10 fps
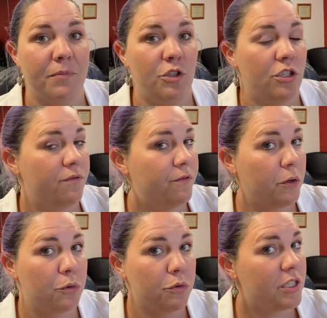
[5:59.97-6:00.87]
just
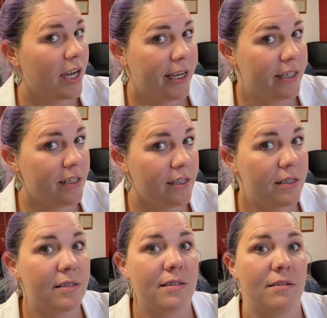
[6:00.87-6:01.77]
vocal
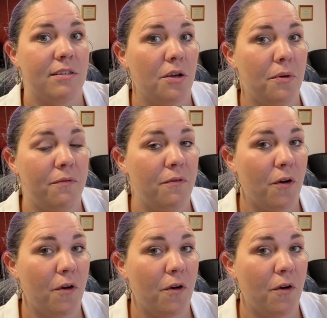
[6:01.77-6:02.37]
tiredness. So if you've